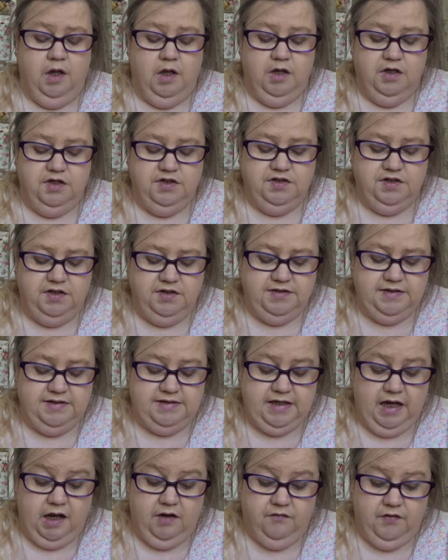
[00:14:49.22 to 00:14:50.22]
Susie's
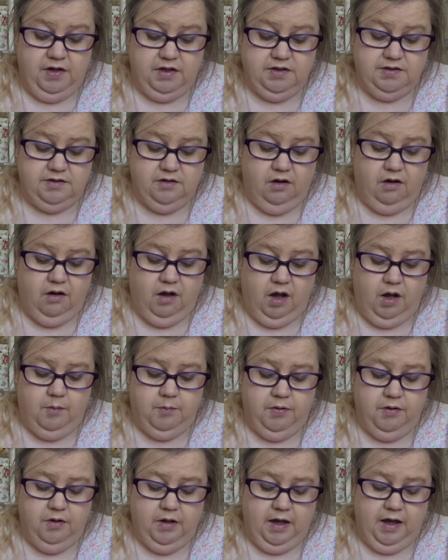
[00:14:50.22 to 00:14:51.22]
Advents are up
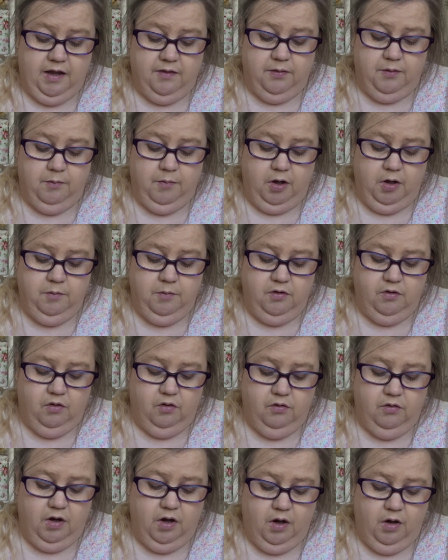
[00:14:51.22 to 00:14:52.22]
at the moment
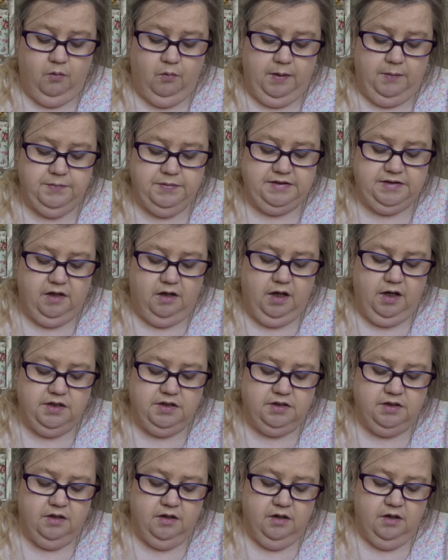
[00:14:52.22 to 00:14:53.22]
on her
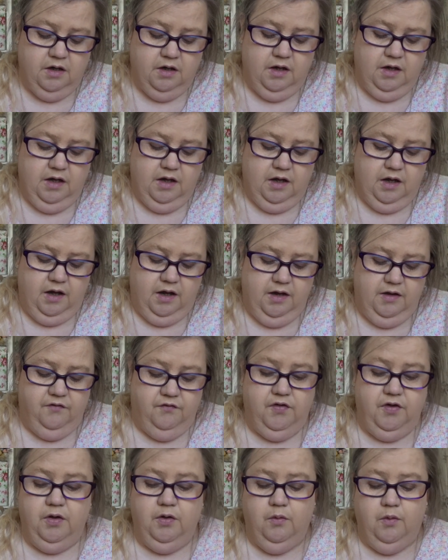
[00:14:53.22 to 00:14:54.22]
website.
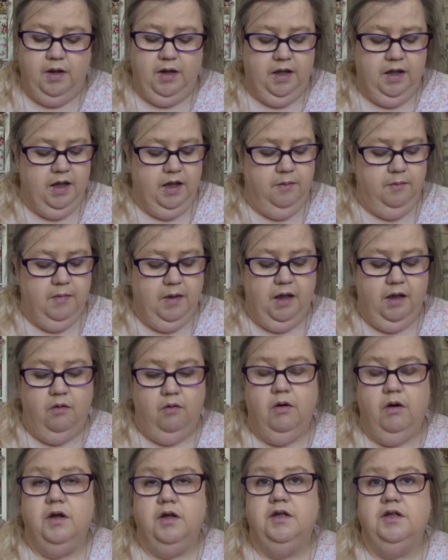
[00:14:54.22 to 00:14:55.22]
If you
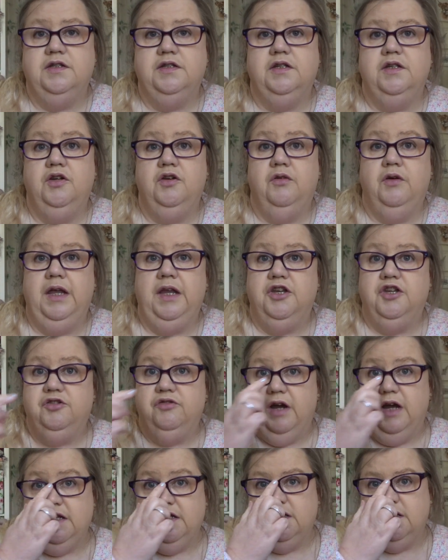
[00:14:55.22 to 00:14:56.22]
email your
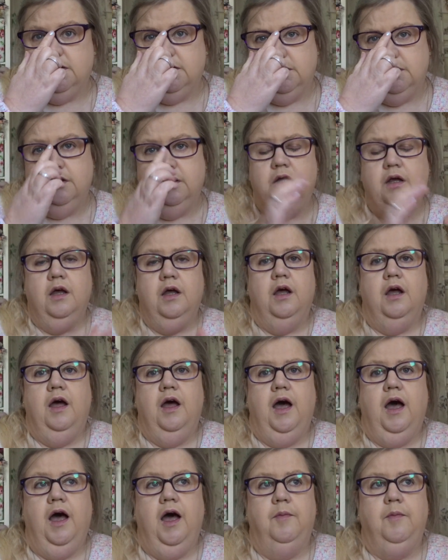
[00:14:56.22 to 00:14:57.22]
interest,
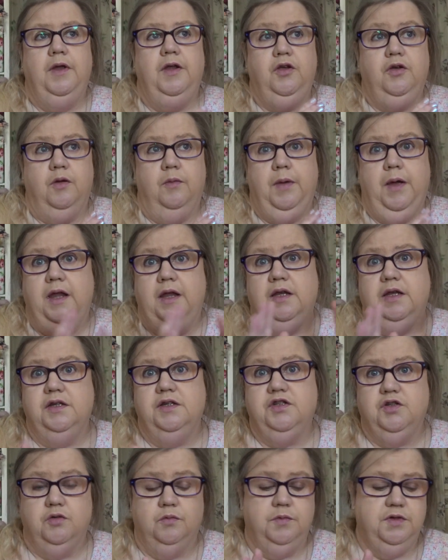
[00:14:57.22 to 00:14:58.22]
and you can pay in
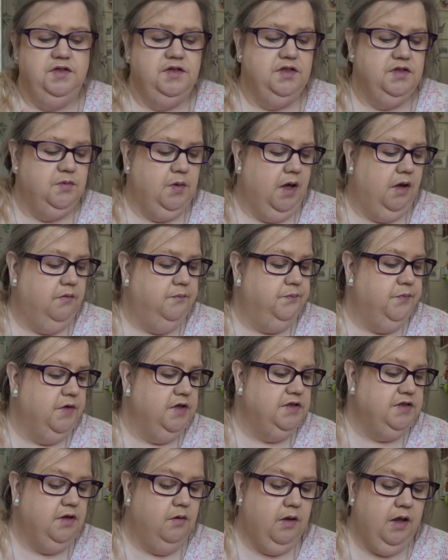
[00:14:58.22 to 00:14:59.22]
instalments as well.
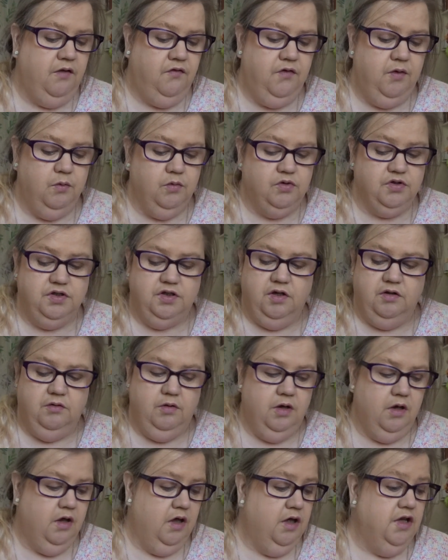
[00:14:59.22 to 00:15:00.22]
So if you want to
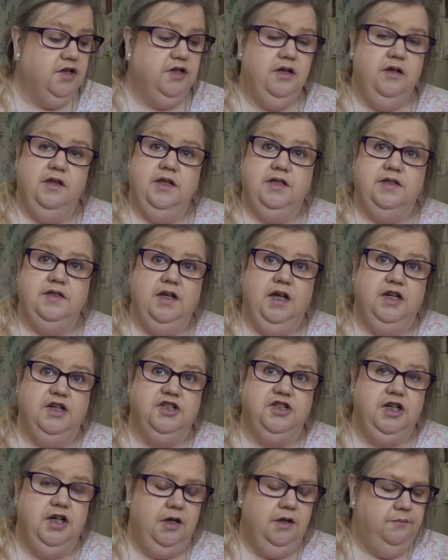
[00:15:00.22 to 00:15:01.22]
do this
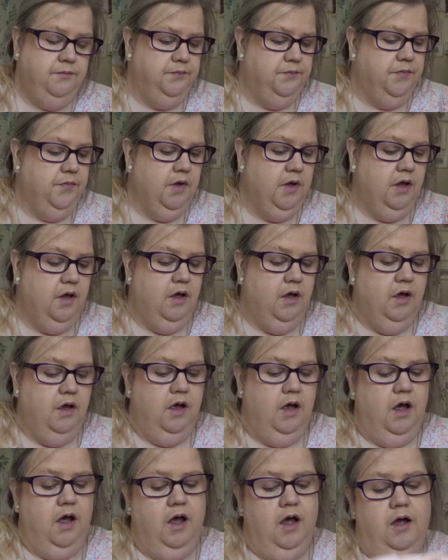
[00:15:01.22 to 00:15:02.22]
next year,
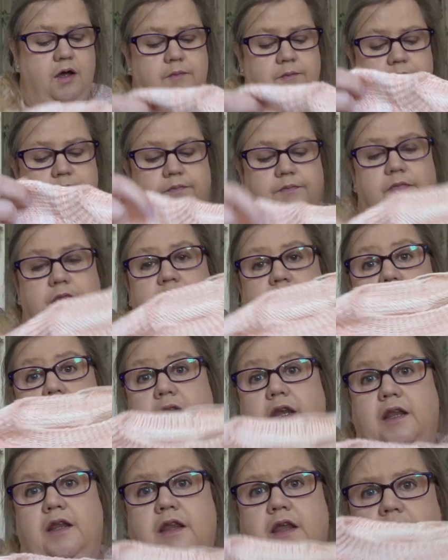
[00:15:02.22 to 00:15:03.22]
then
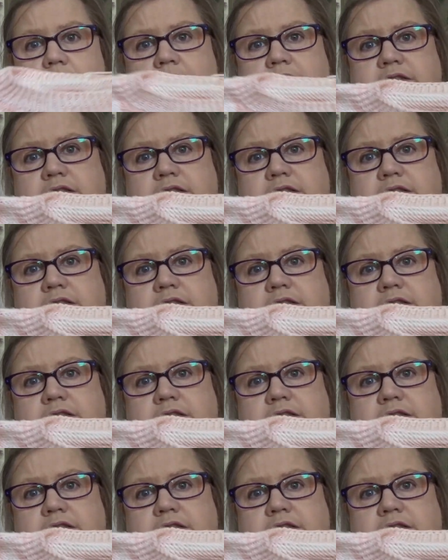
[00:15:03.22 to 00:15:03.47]
it's